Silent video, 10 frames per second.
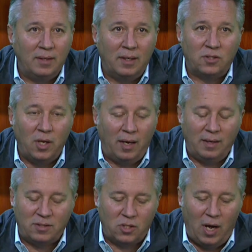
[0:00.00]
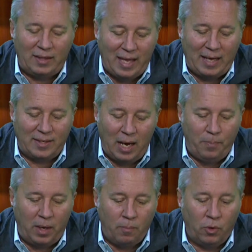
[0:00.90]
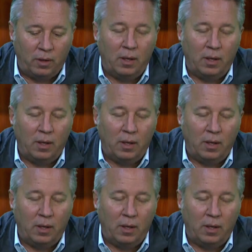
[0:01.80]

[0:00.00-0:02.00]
It's not that type anymore.